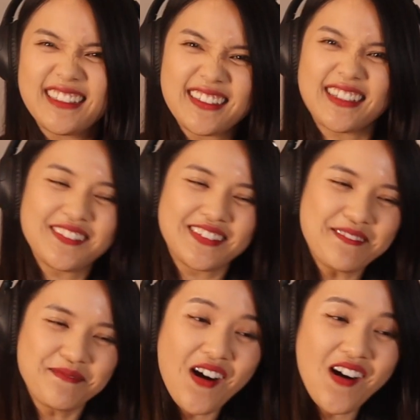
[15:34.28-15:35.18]
You could have
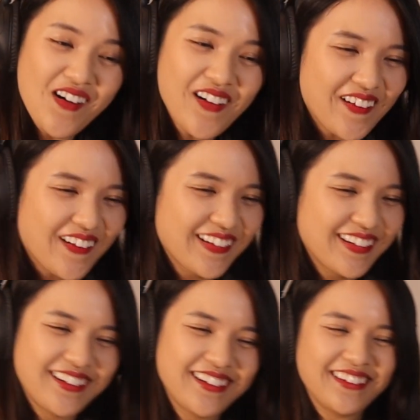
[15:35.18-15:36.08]
done more.
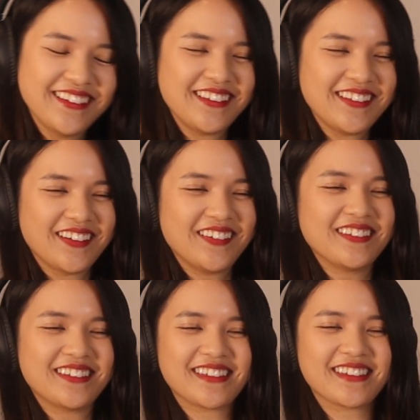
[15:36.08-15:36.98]
You
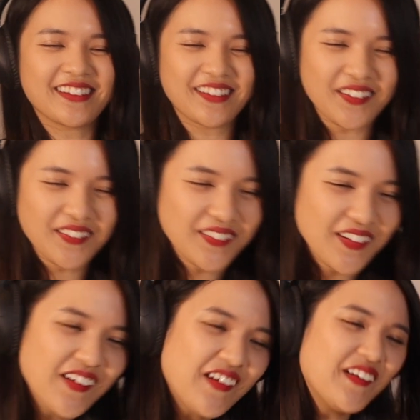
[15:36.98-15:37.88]
know, just
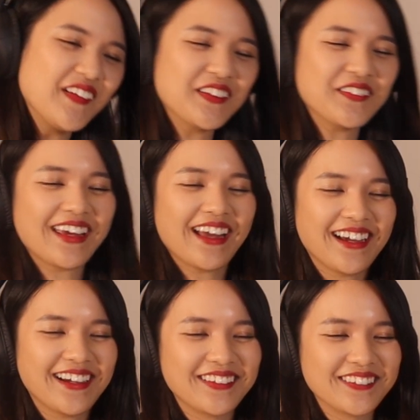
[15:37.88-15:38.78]
go all the way
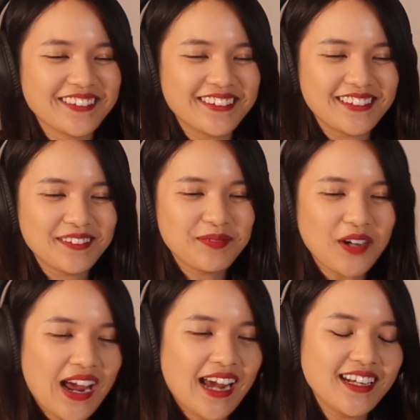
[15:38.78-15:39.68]
out.
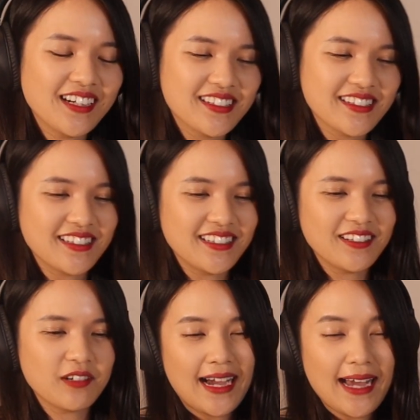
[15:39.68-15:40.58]
More
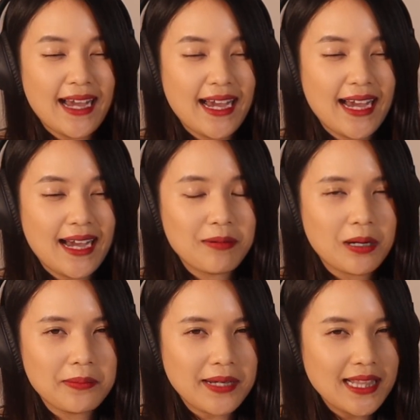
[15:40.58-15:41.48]
energy.
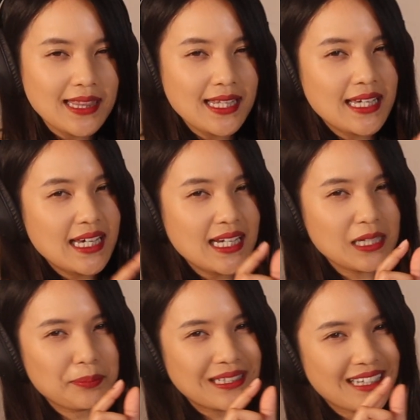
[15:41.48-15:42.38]
I'm a
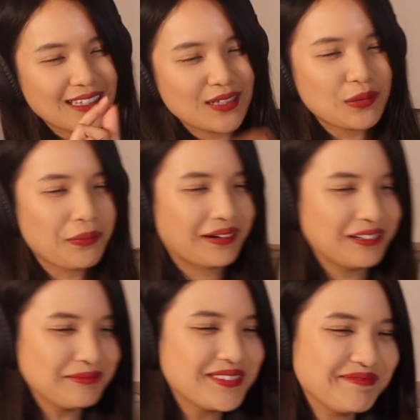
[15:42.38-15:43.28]
little bit
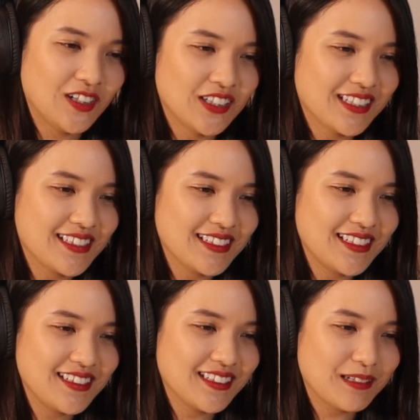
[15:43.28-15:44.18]
underwhelmed.
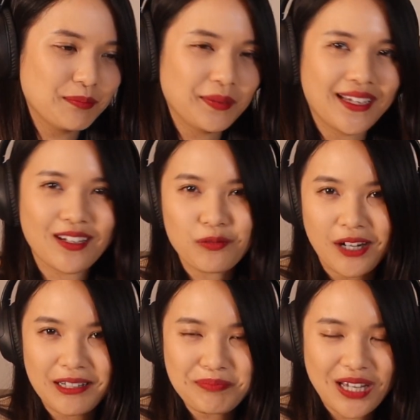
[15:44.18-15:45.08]
Honestly, like black and
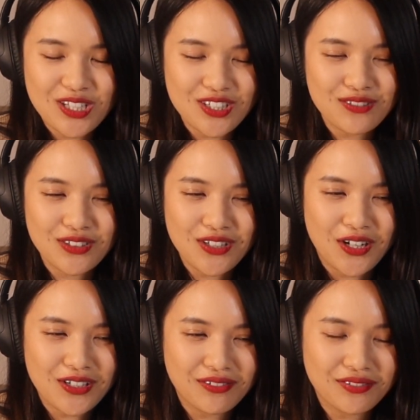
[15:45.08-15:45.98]
white pictures
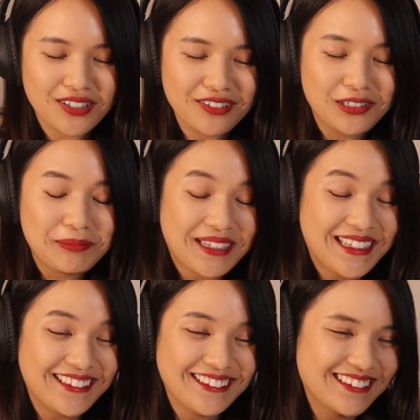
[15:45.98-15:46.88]
photography for
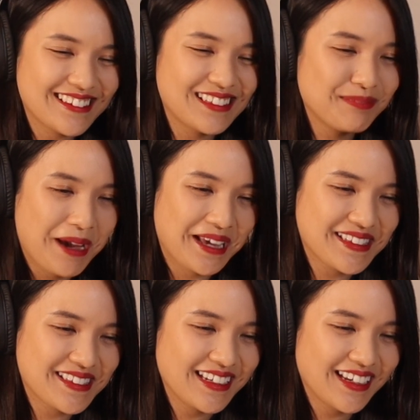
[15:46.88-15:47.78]
me, it's the
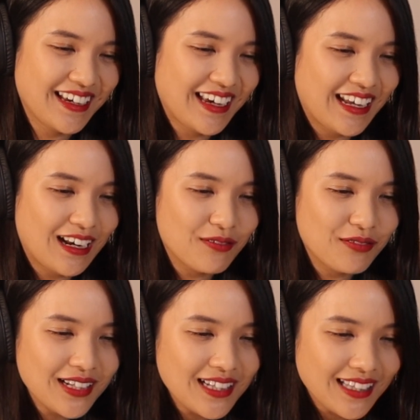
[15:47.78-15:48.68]
best. And I
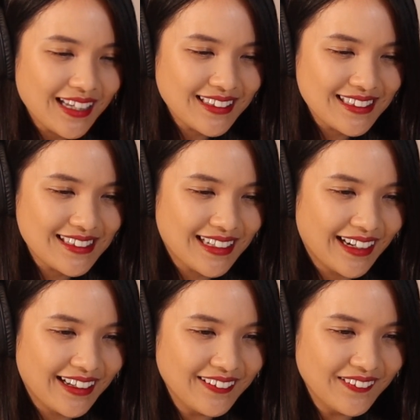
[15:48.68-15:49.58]
really like the
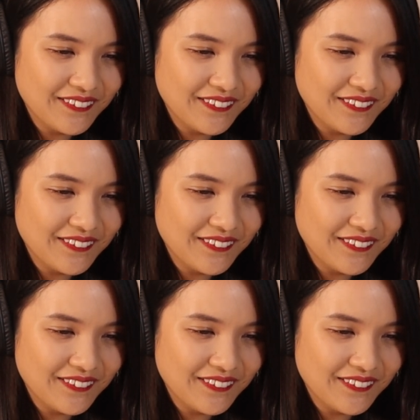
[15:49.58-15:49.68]
style.